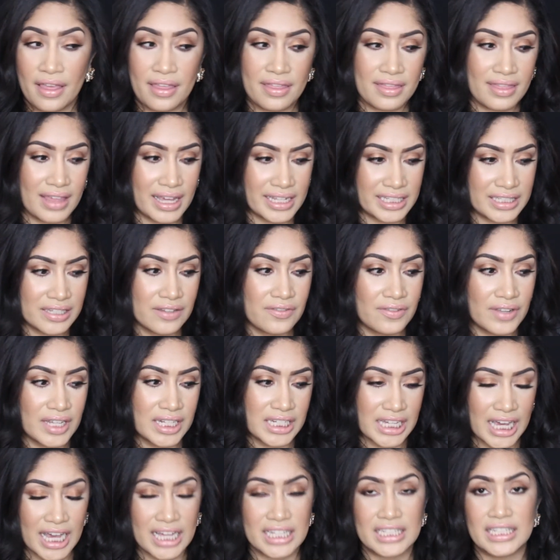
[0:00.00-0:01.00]
that's a
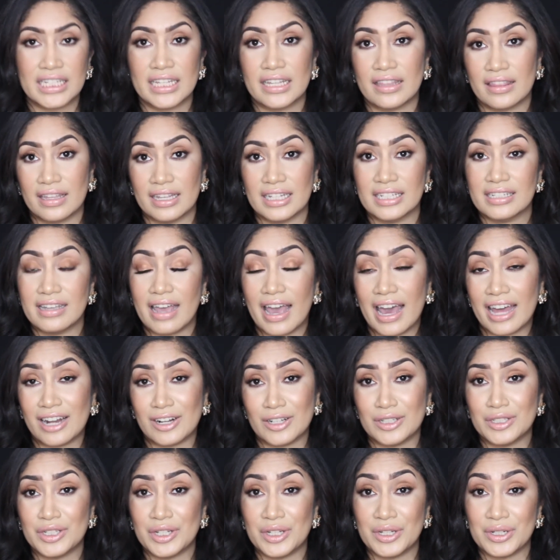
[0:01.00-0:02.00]
fantastic thing to add
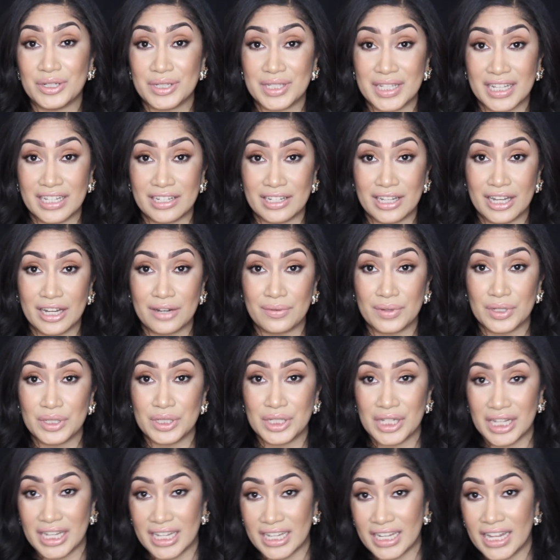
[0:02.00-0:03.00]
on to your skincare
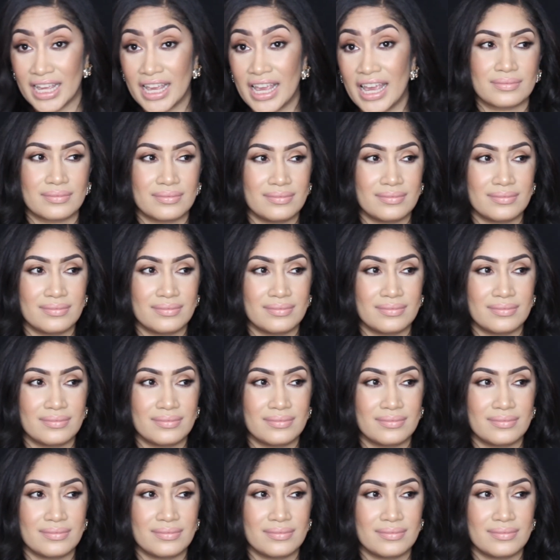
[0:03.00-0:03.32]
routine.